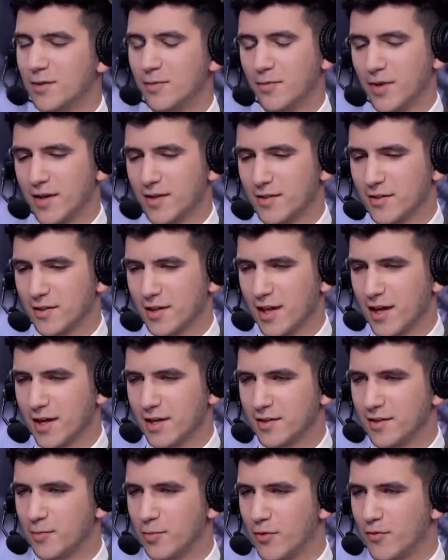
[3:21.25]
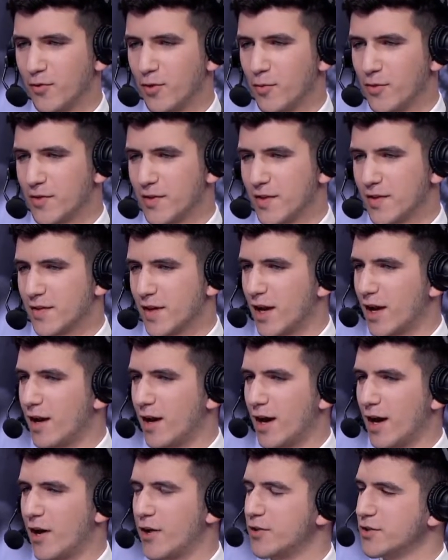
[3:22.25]
Based on like the performances,
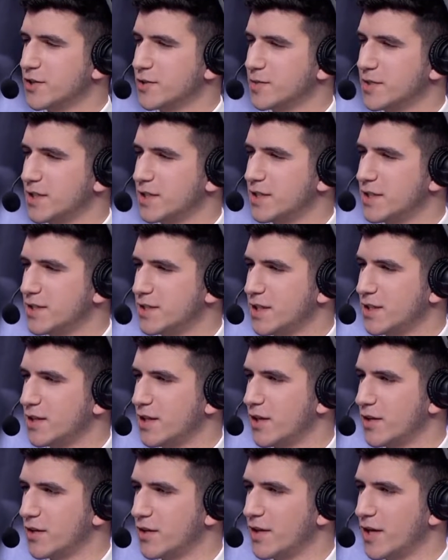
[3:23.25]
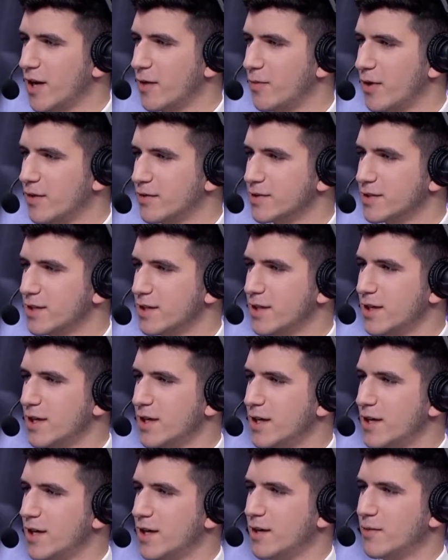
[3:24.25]
I heard some statistic the other day about
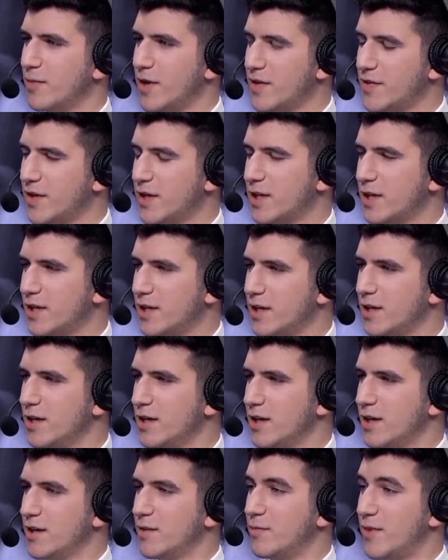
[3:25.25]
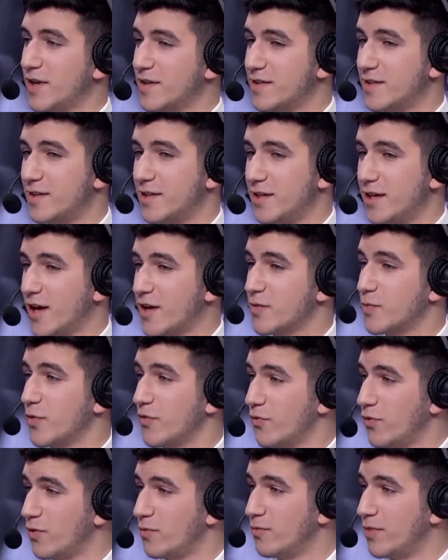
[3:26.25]
basically Betsy has
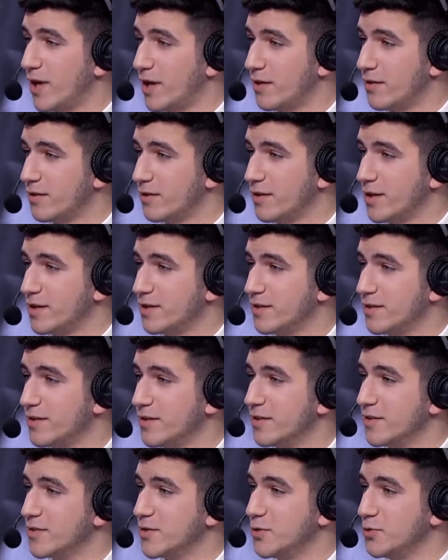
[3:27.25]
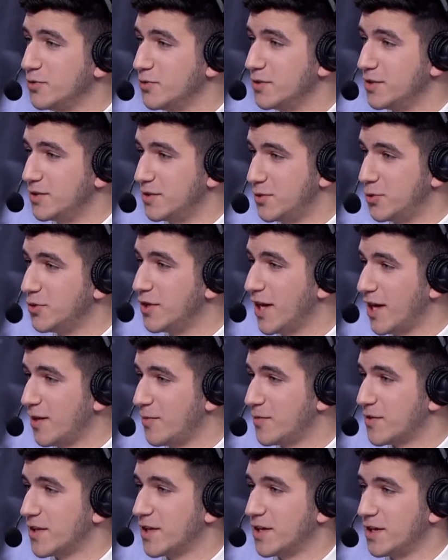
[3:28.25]
performed better in two
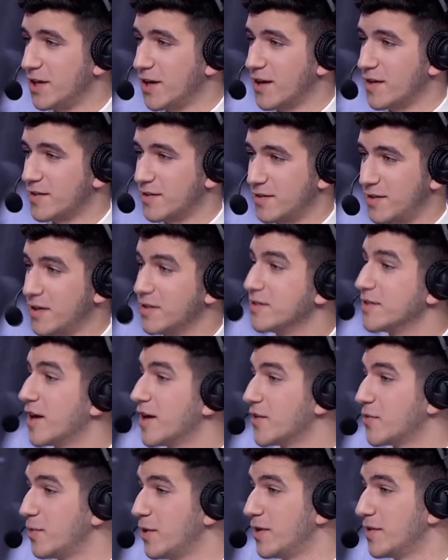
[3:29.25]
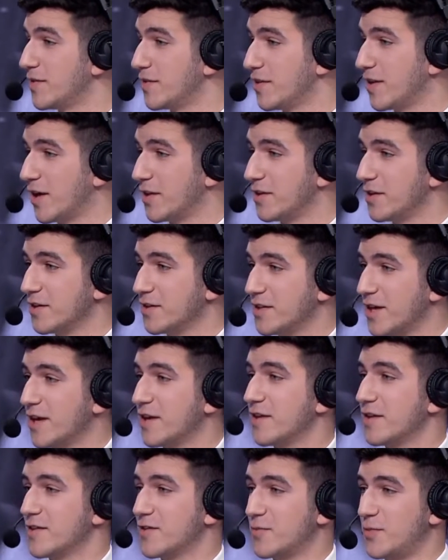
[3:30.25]
games than he has the entire split. I think
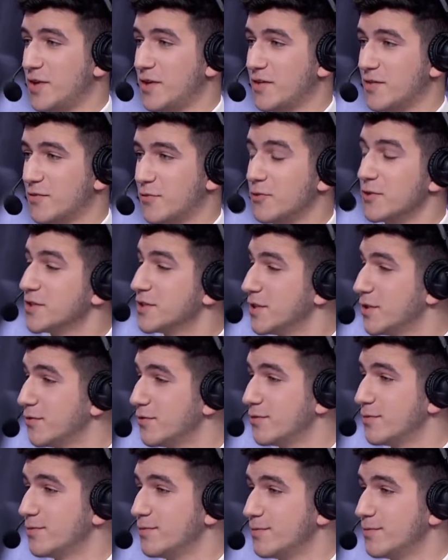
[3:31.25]
that speaks for itself.